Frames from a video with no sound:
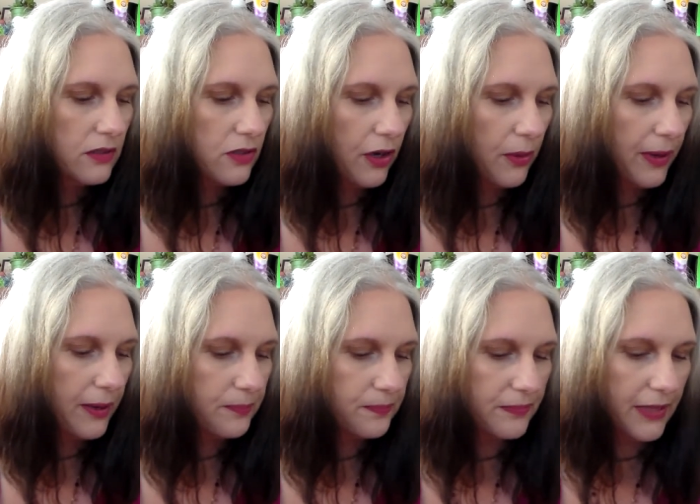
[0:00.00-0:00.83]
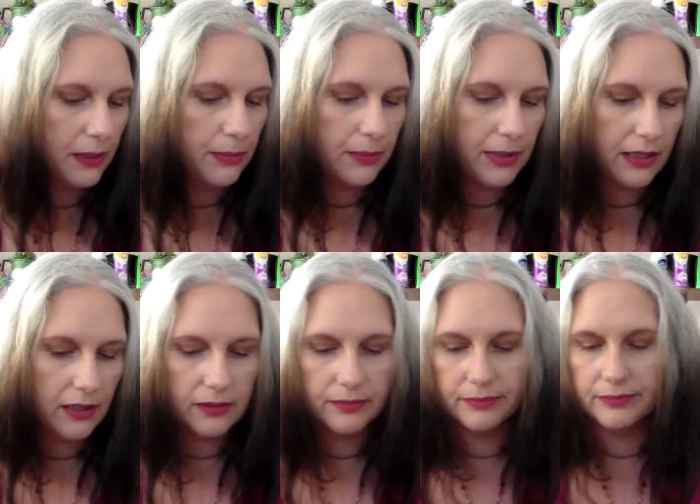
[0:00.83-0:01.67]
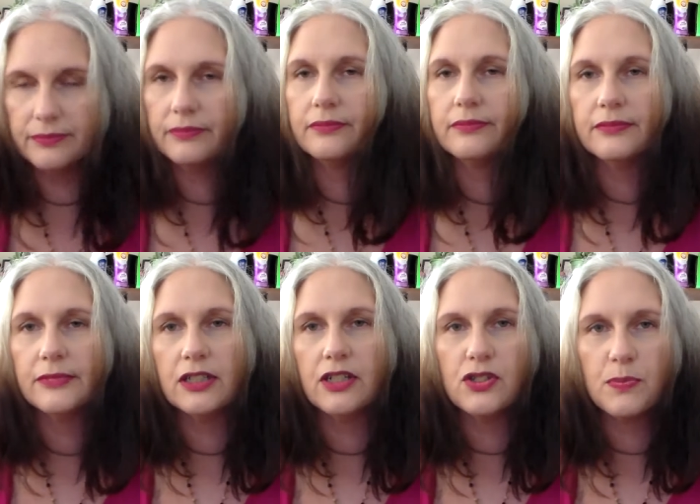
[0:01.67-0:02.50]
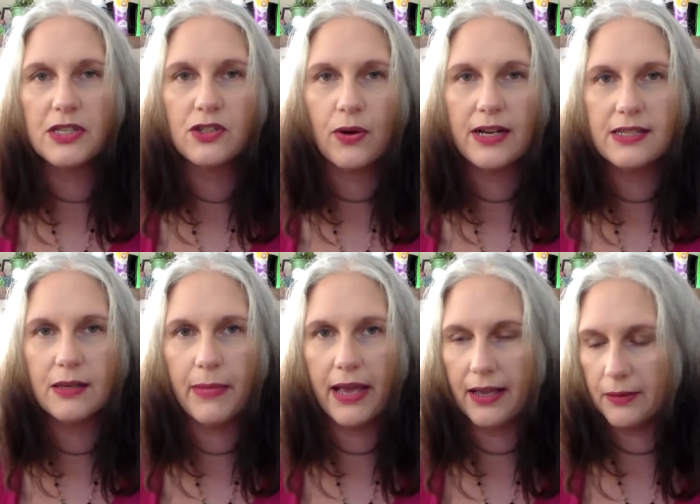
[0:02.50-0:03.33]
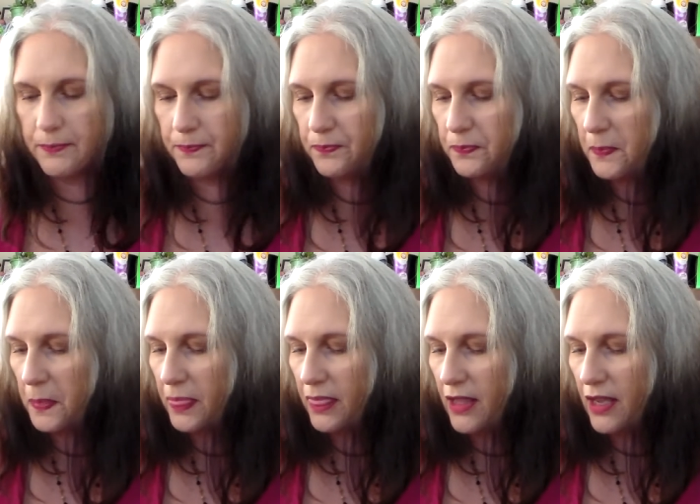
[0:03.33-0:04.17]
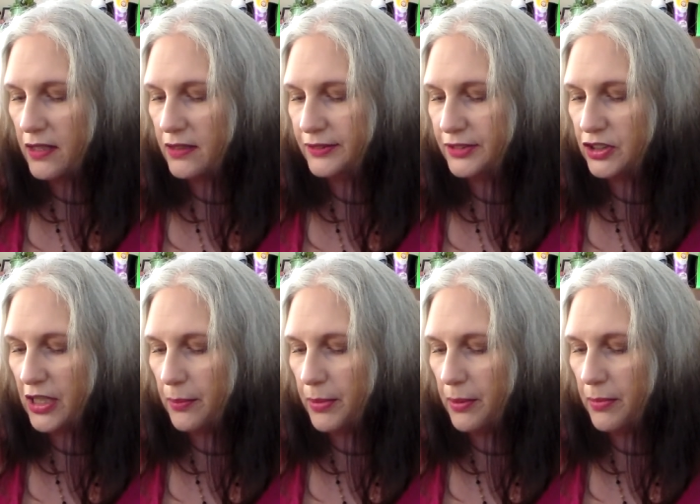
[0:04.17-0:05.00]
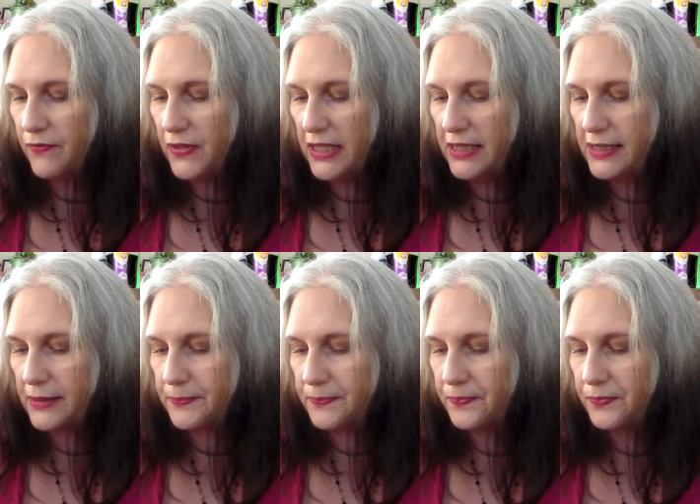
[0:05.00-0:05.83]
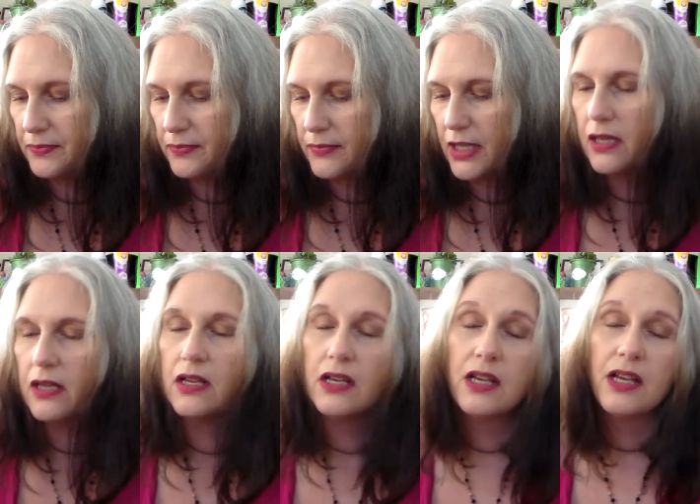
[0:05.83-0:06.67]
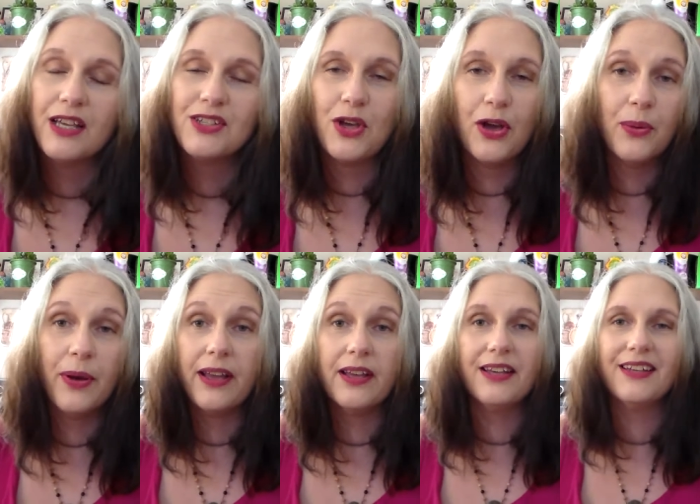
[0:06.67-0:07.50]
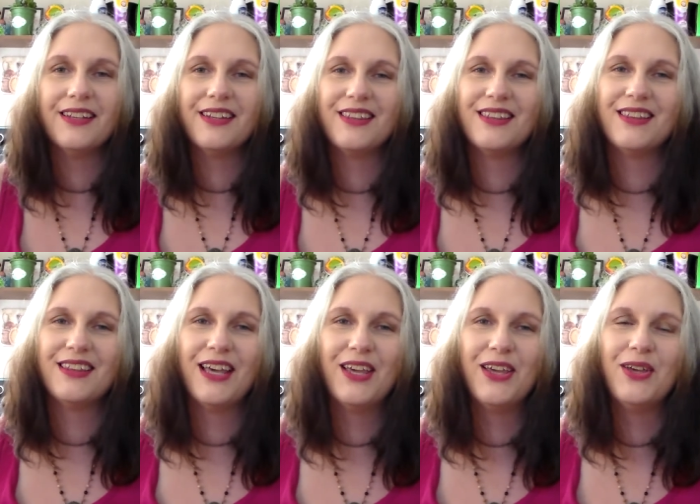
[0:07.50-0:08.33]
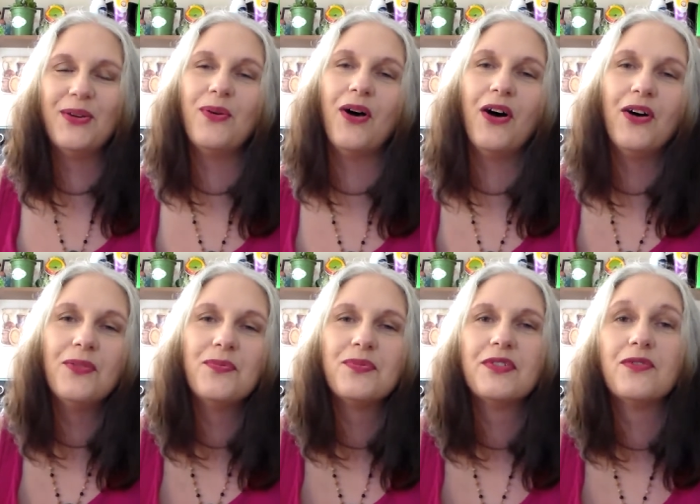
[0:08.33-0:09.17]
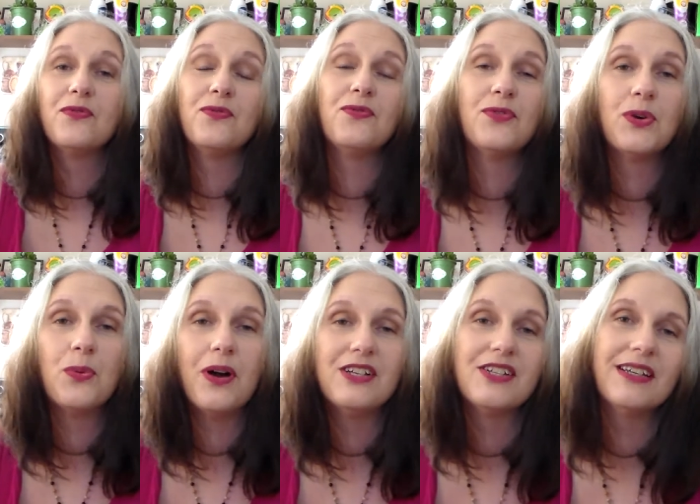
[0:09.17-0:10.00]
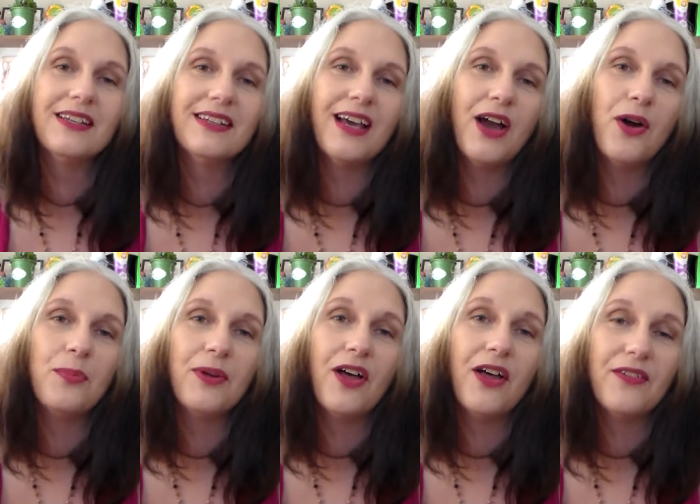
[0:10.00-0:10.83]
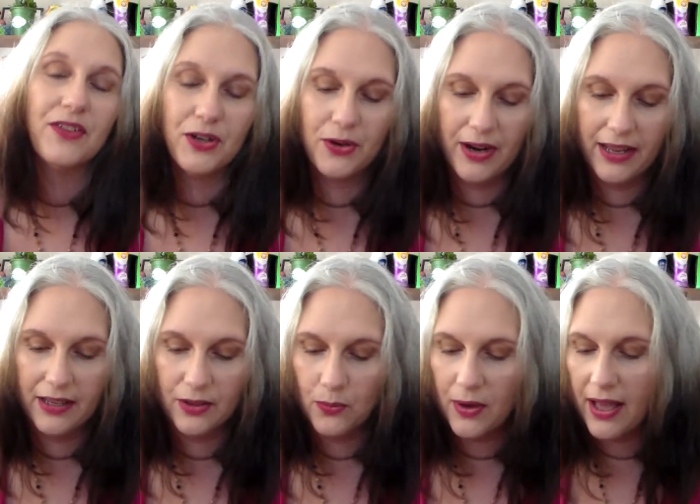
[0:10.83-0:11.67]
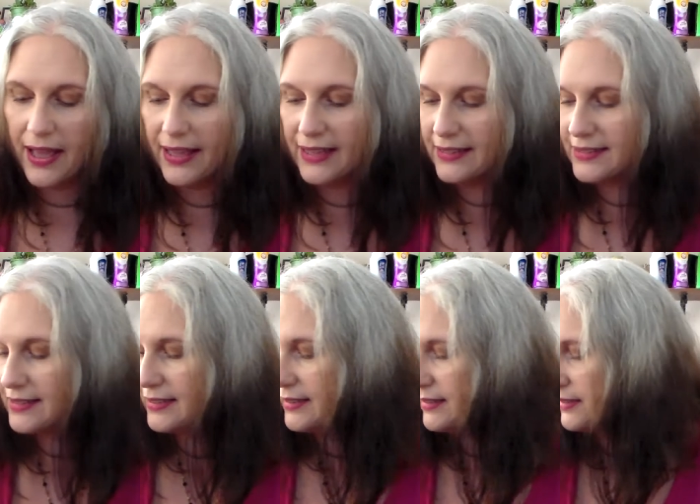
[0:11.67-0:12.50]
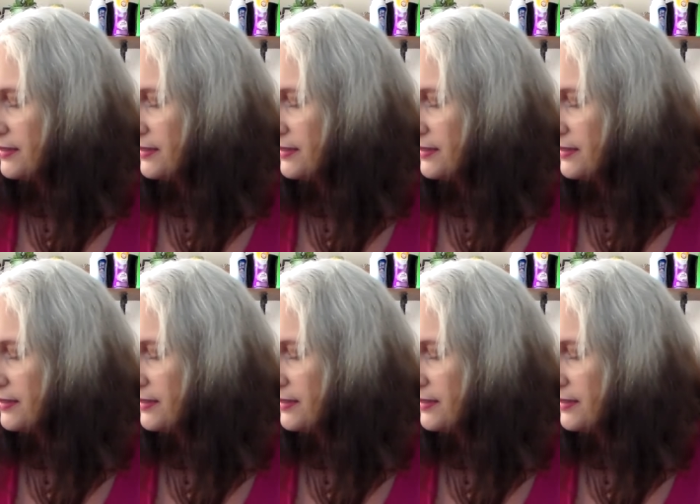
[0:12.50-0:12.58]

So anyway, hey BB. There's Miss Gracie May. It's got to be at my feet. So anyway, thank you all for watching. I hope y'all have a great... What?